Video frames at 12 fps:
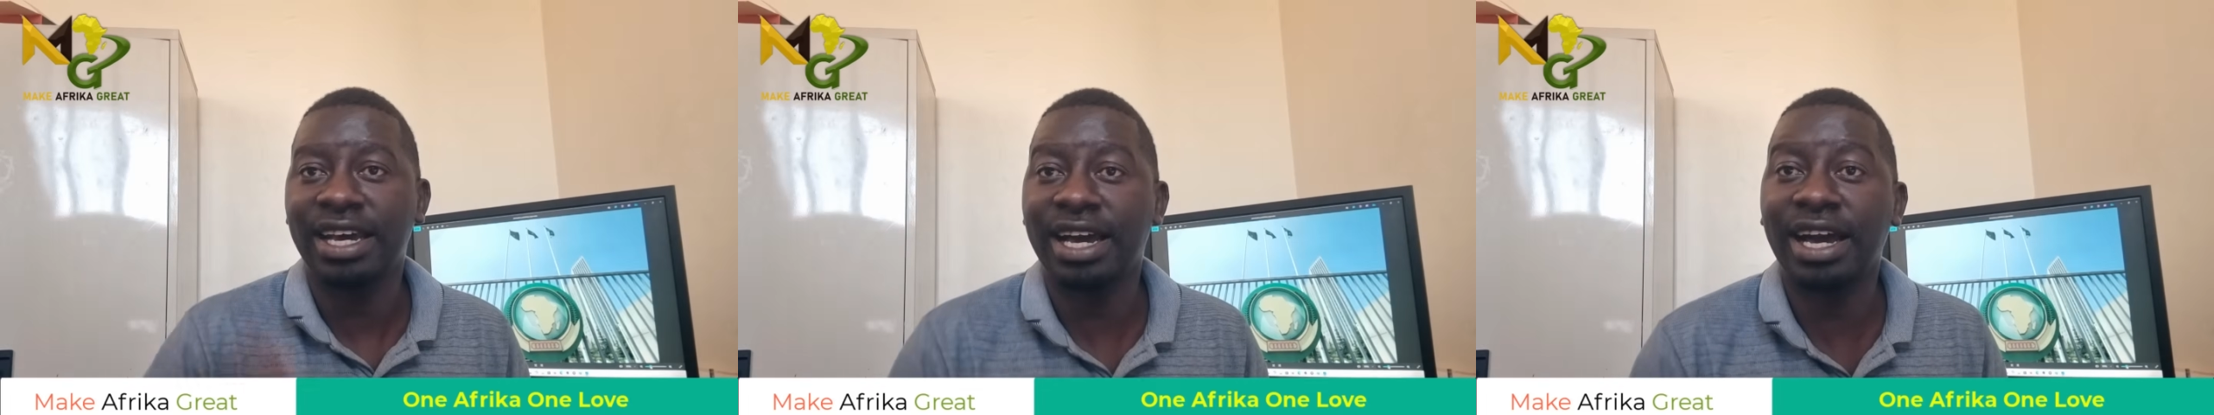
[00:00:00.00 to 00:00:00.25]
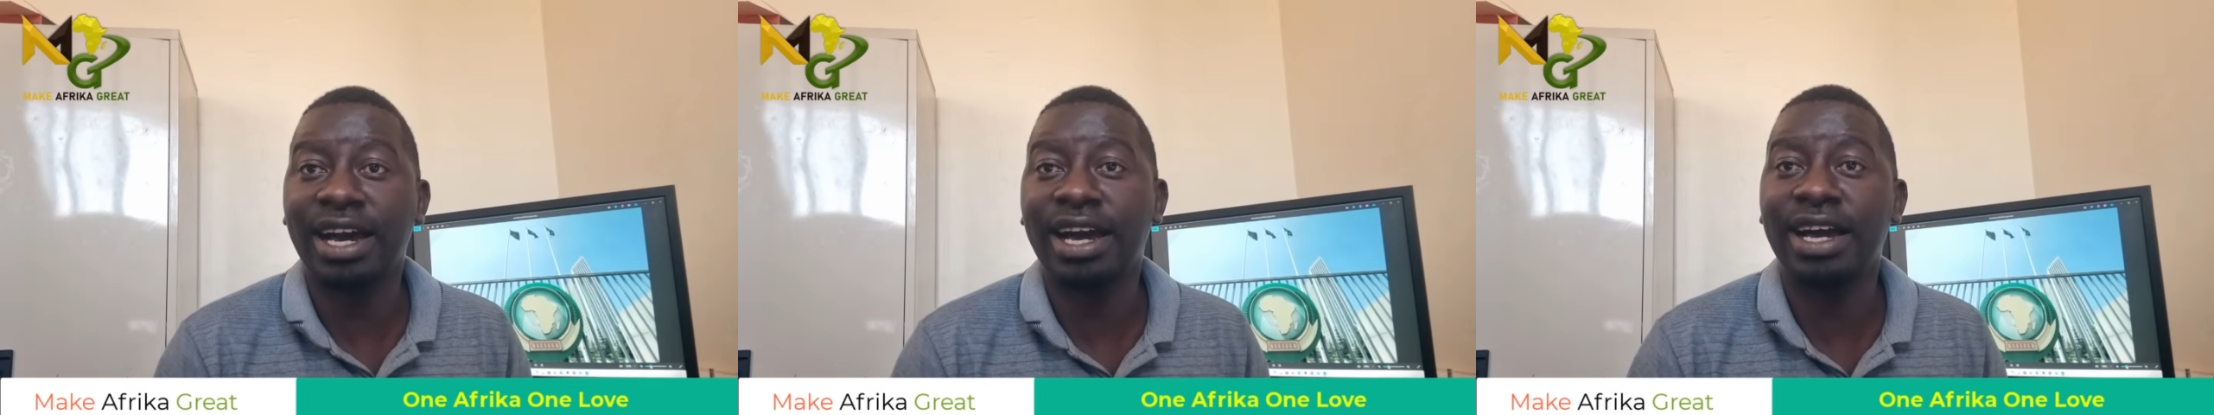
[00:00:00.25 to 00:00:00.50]

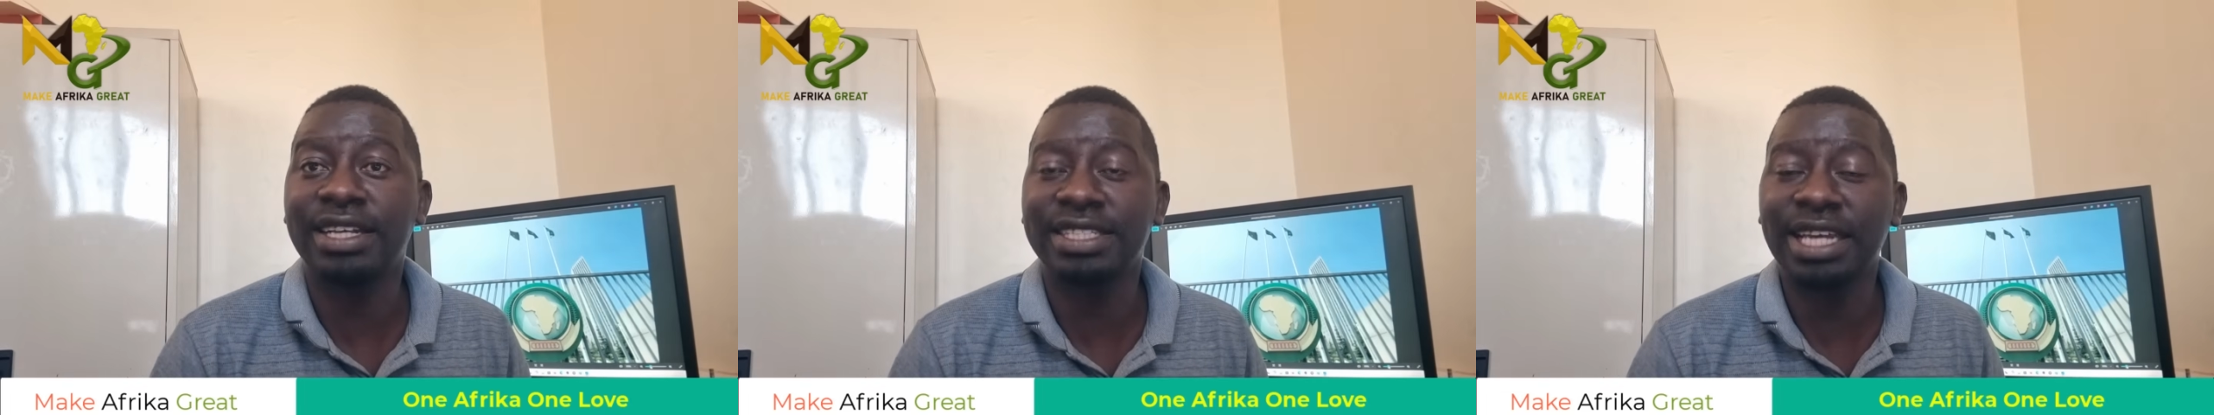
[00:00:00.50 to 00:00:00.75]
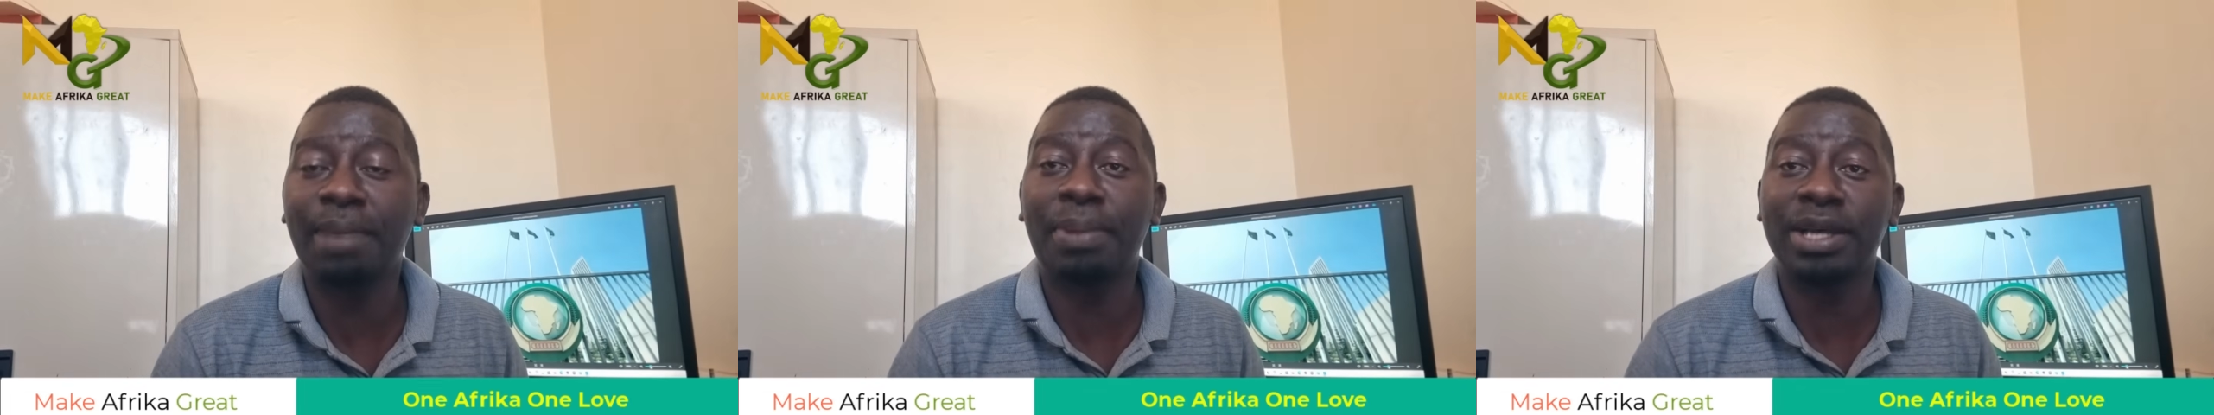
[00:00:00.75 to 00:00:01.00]

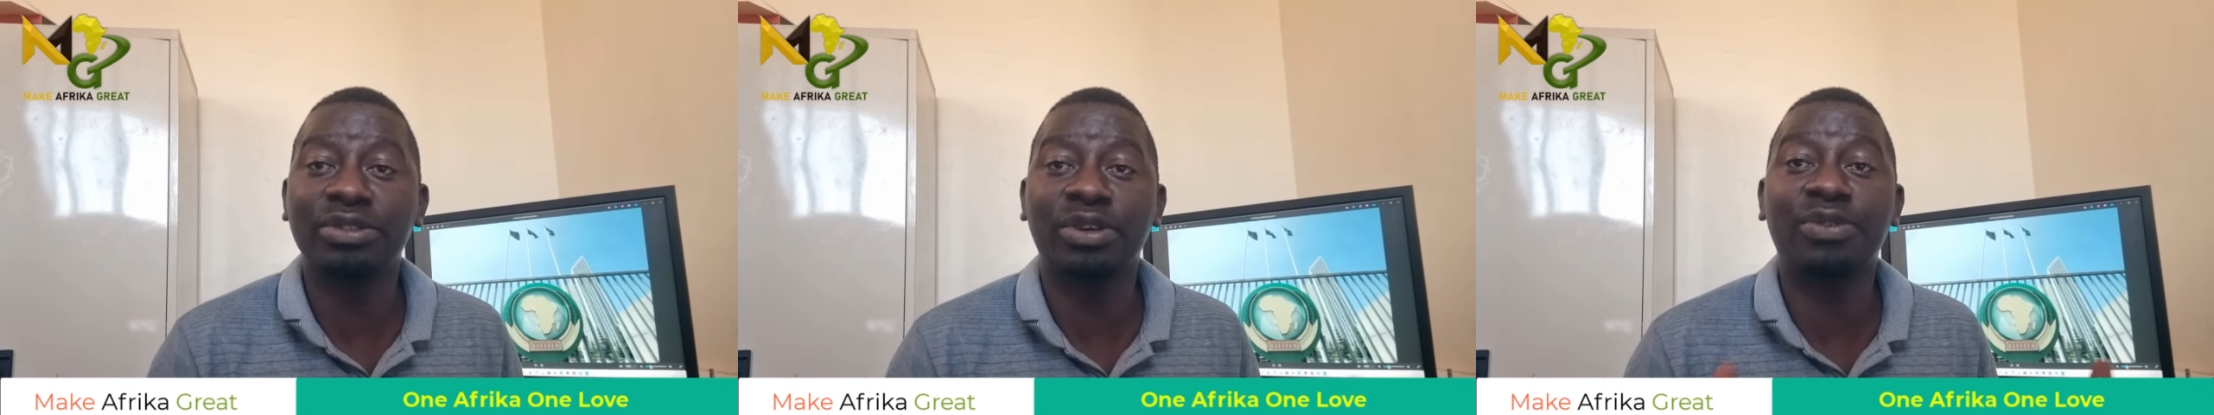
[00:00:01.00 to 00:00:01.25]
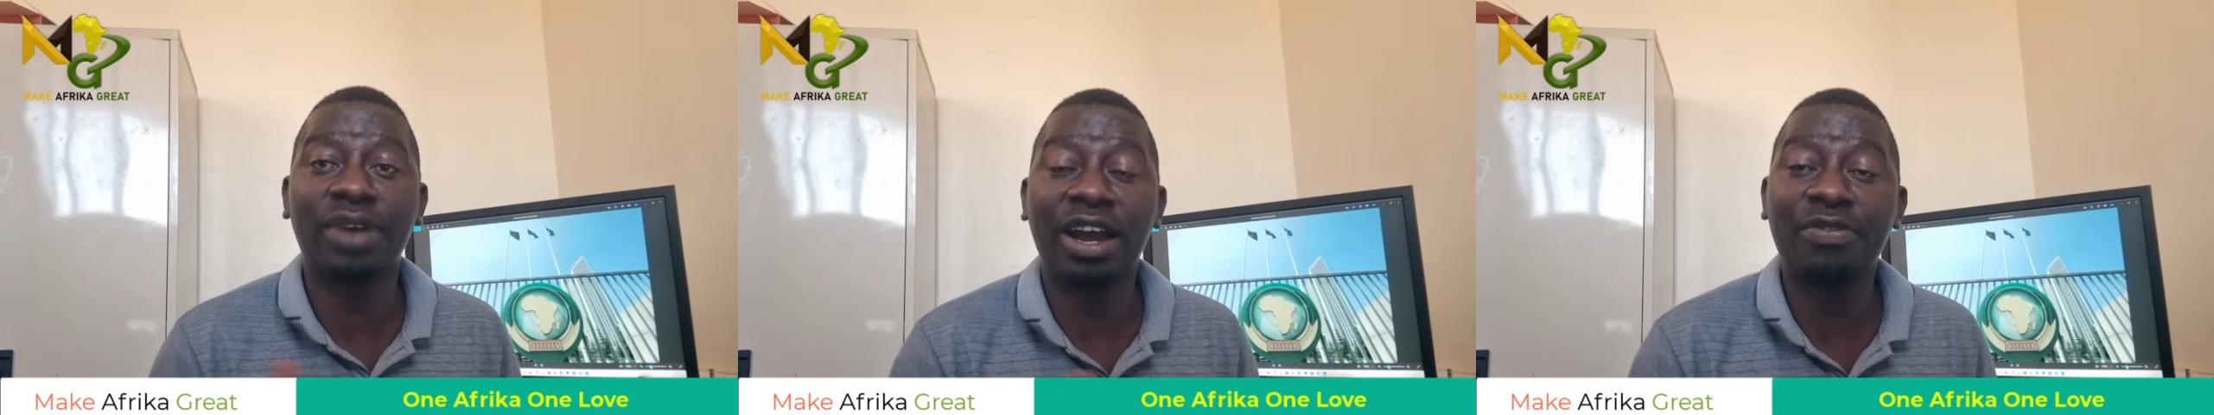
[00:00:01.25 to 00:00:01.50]
chairperson
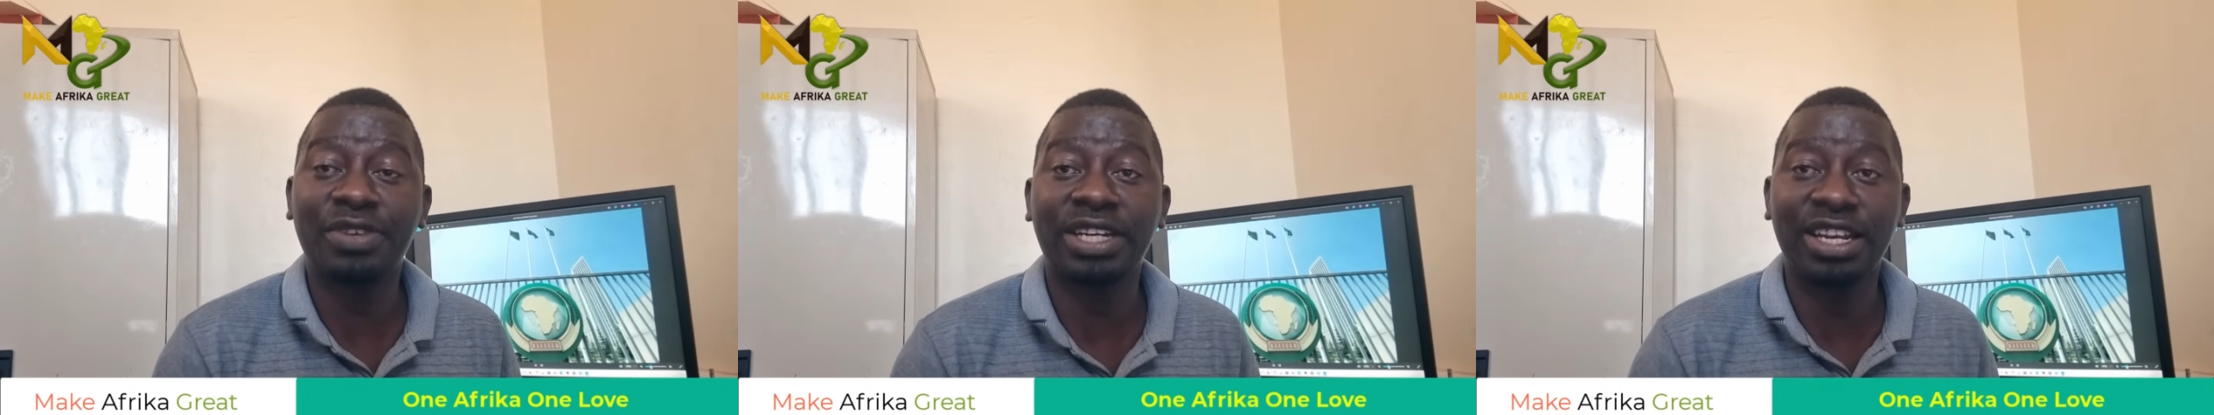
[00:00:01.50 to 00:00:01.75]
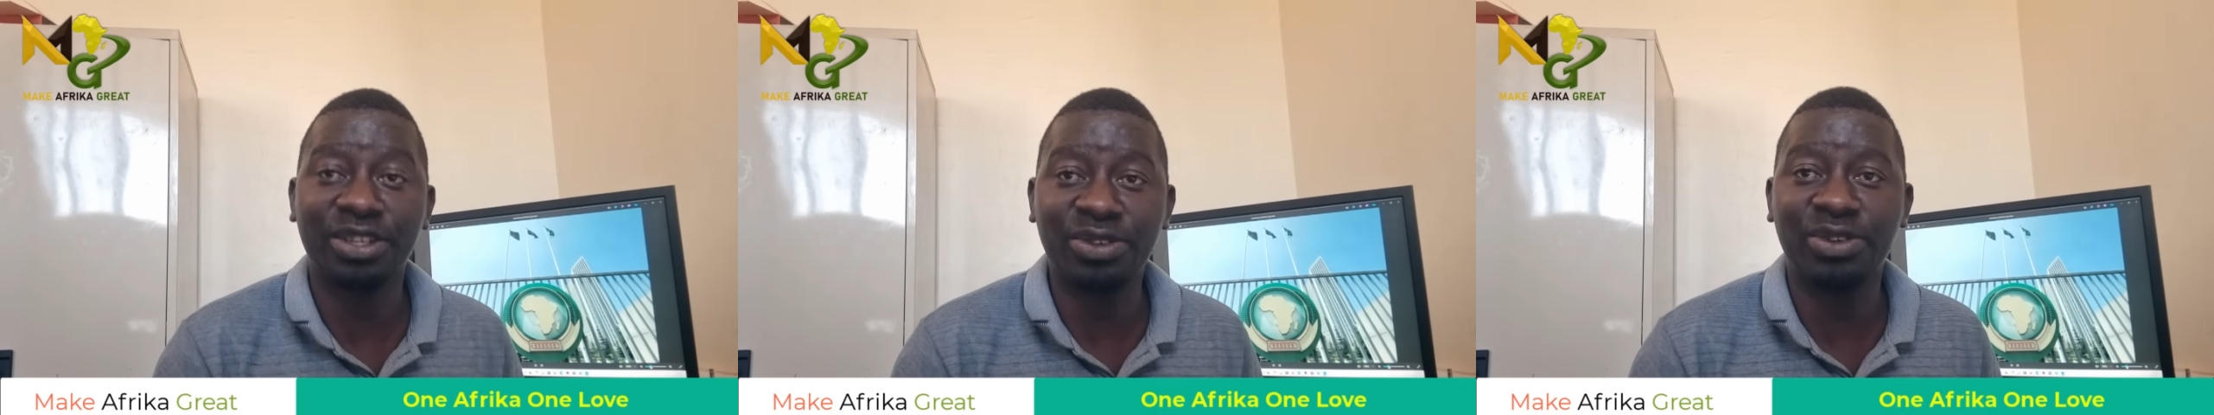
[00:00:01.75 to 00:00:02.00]
of
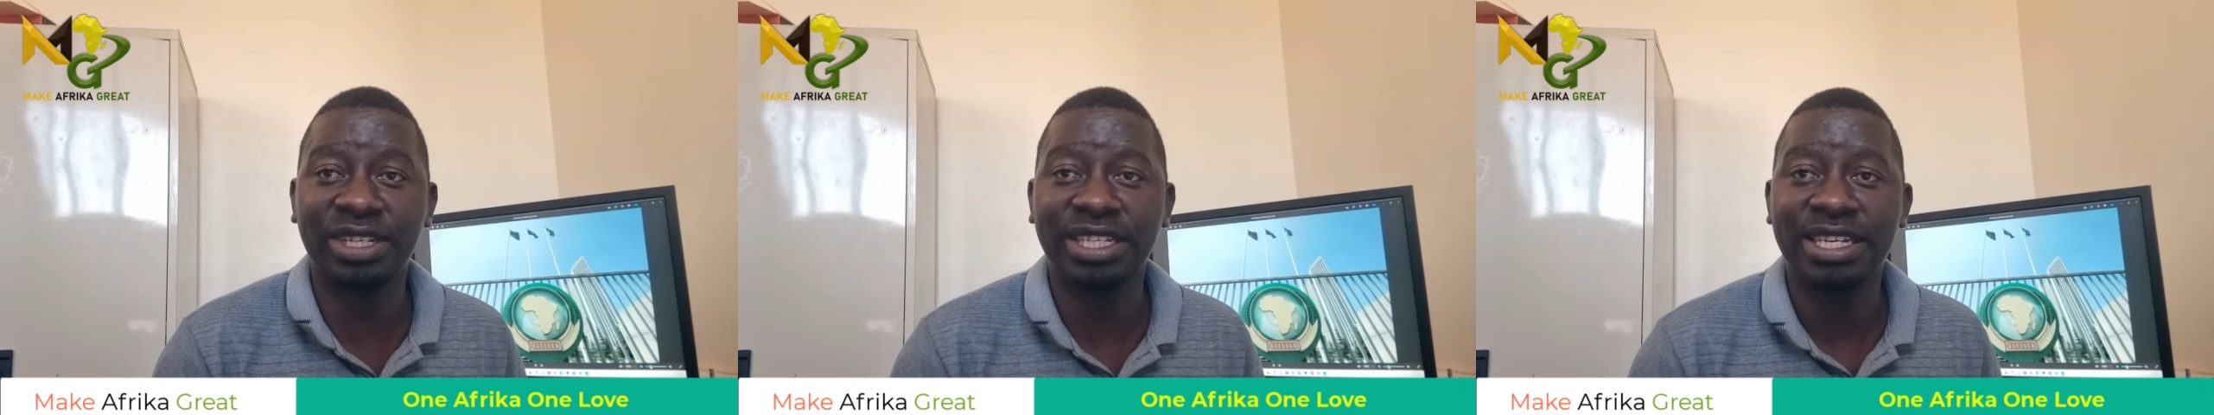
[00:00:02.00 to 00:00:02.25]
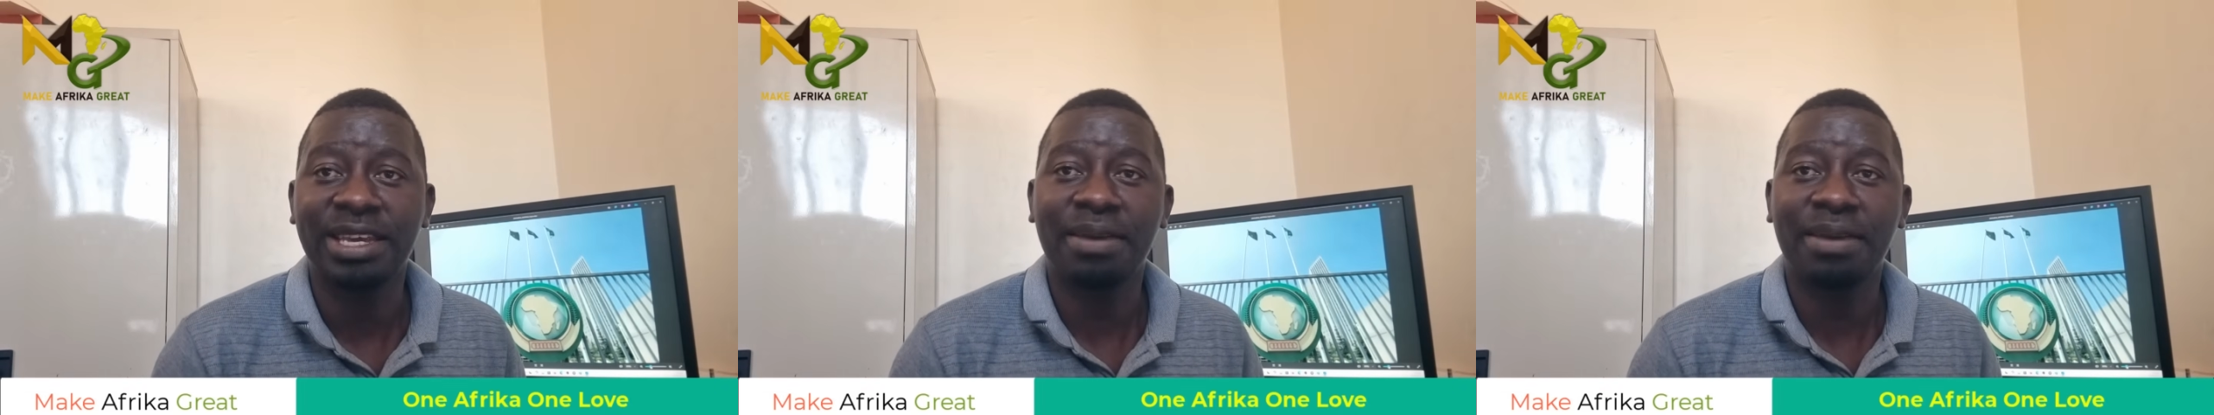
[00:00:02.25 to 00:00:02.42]
African Union